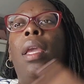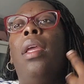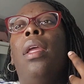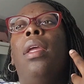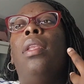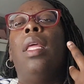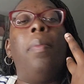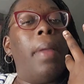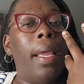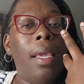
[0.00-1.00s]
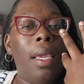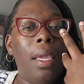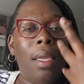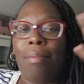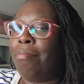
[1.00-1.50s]
And they
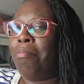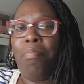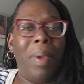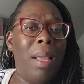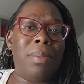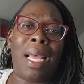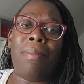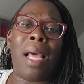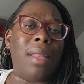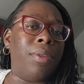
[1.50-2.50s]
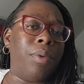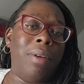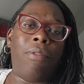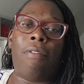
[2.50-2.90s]
pay... pay them top dollar, three,